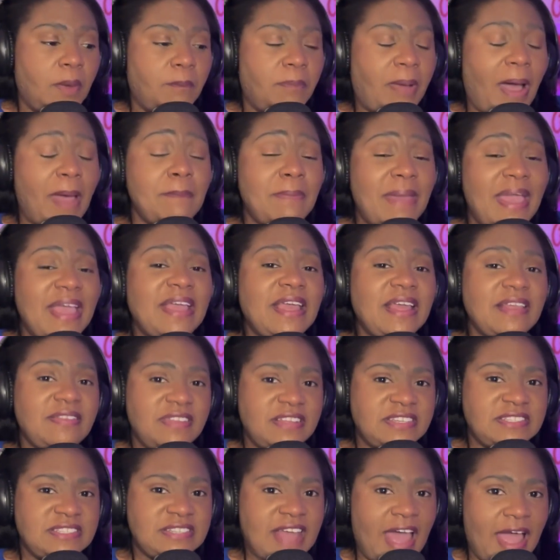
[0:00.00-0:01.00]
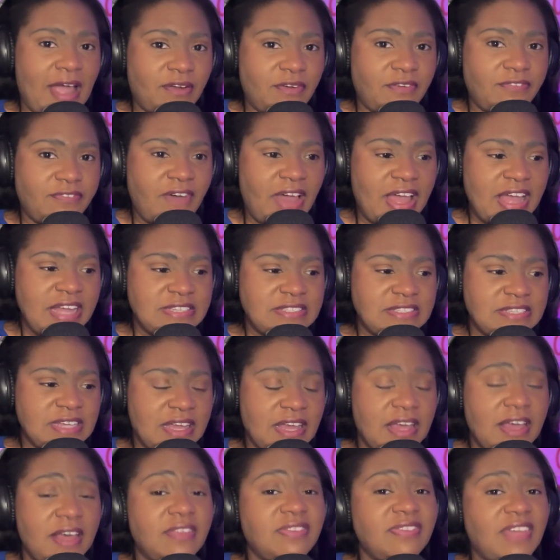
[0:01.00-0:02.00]
by making this sacrifice,
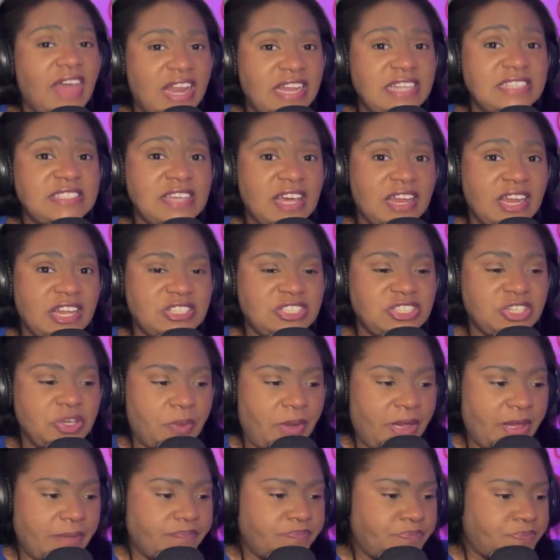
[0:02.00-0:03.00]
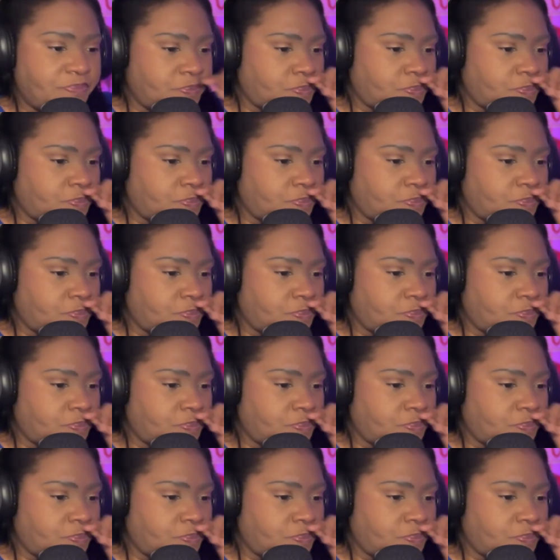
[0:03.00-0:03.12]
that he's going to do it.